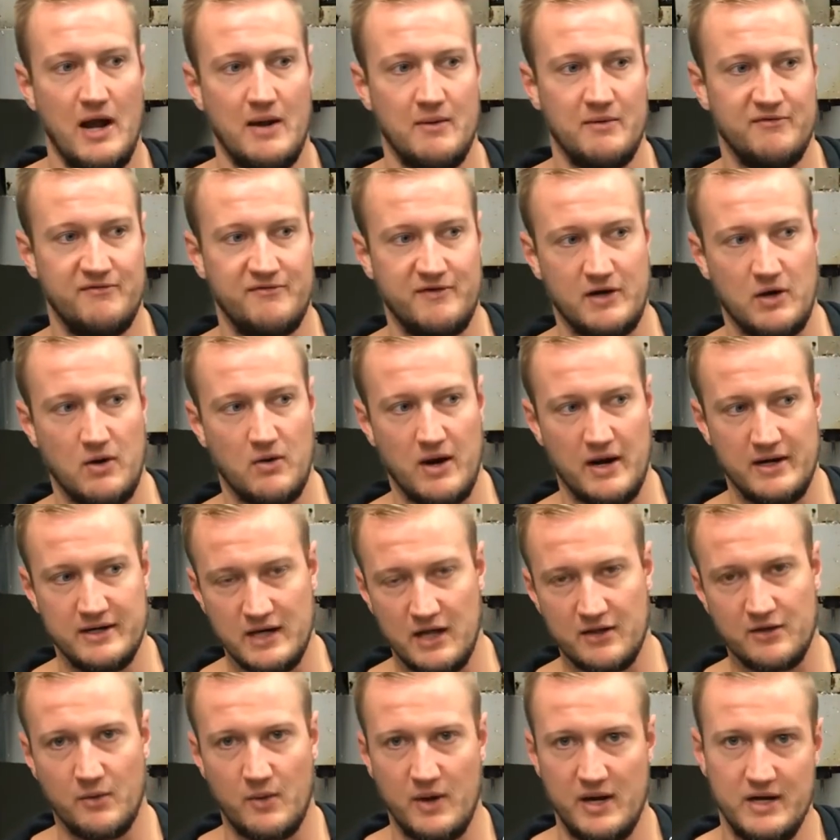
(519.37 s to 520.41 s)
I would figure out
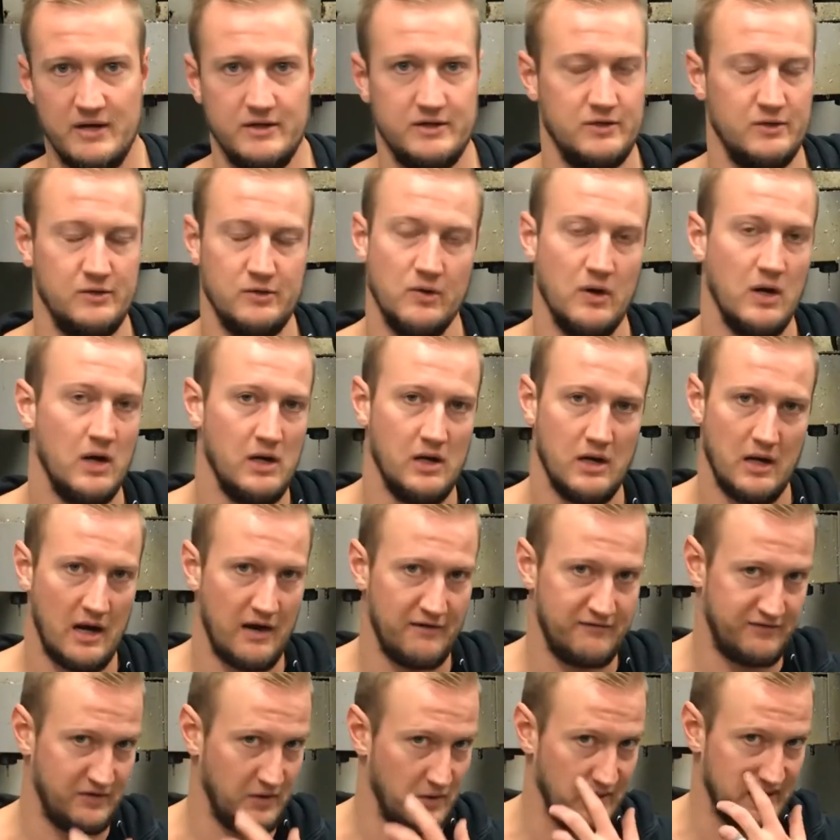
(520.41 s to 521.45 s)
another way to do
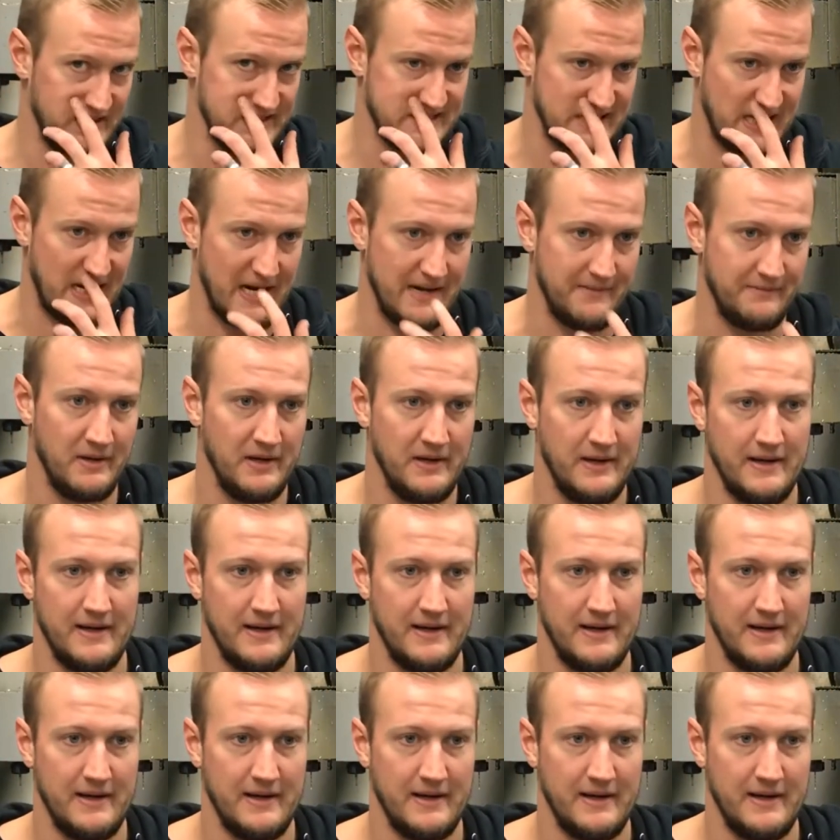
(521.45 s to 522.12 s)
a few at a time.